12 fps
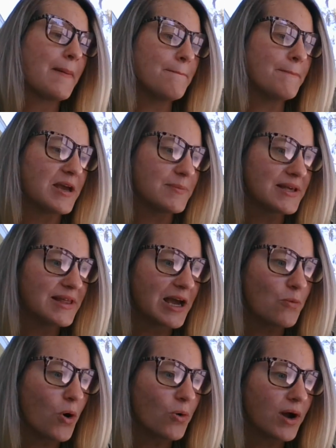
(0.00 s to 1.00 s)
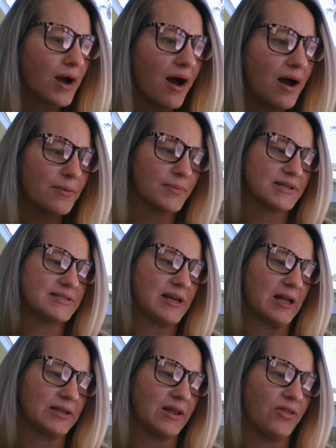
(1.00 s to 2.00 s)
Maybe they won't come,
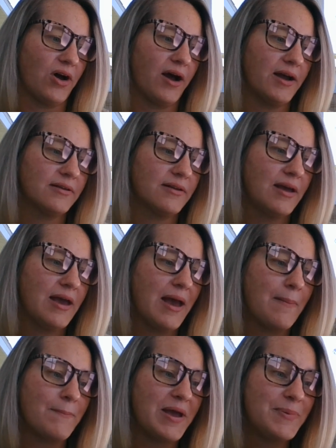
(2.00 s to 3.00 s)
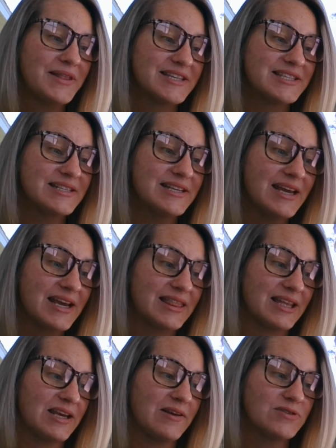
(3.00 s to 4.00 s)
Stanley thought. Maybe the sneak
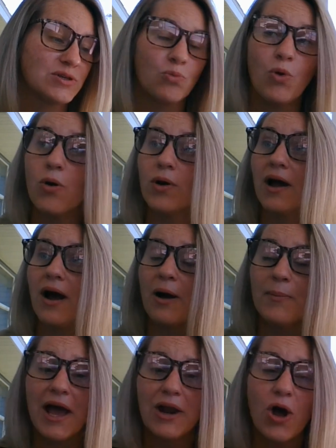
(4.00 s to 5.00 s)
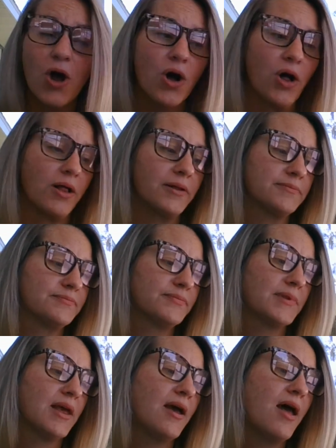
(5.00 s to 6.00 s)
thieves won't come at all.
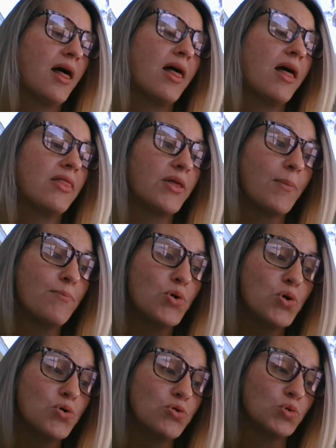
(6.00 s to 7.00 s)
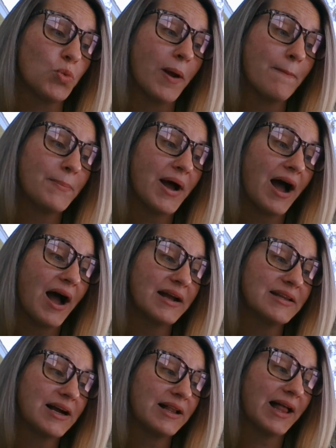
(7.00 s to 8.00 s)
The moon went
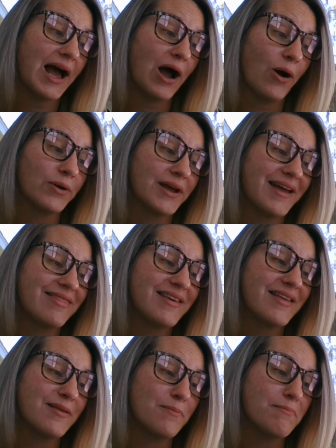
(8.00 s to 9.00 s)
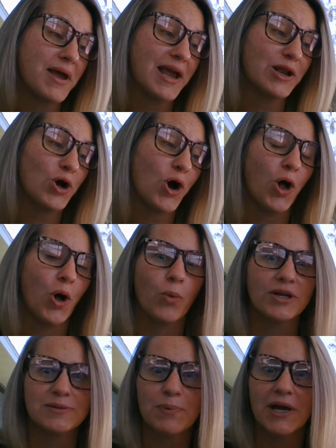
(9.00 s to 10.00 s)
behind a cloud, and then the main hall
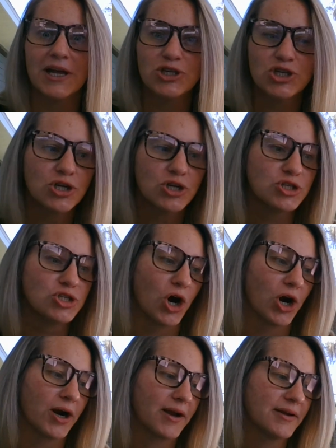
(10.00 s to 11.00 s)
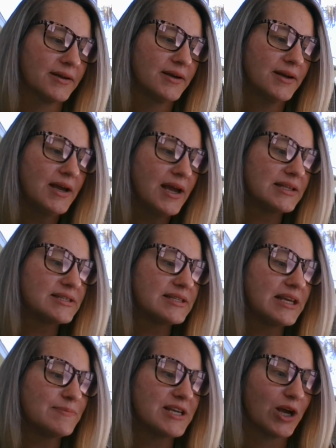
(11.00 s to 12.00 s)
was pitch dark. It
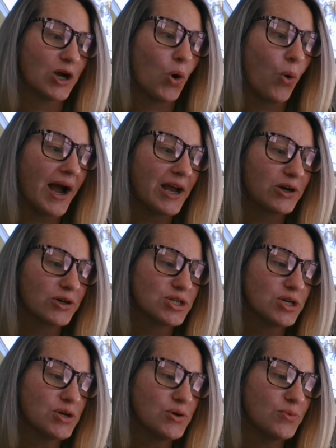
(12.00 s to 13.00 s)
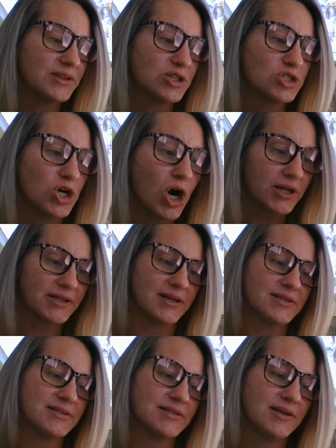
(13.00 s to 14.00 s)
seemed to get quieter too with the
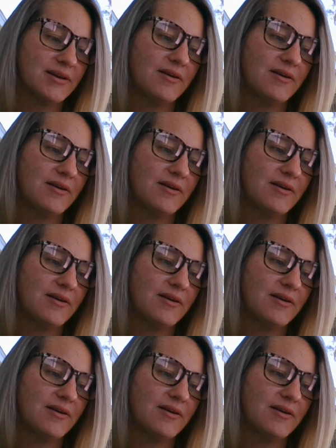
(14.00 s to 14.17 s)
darkness.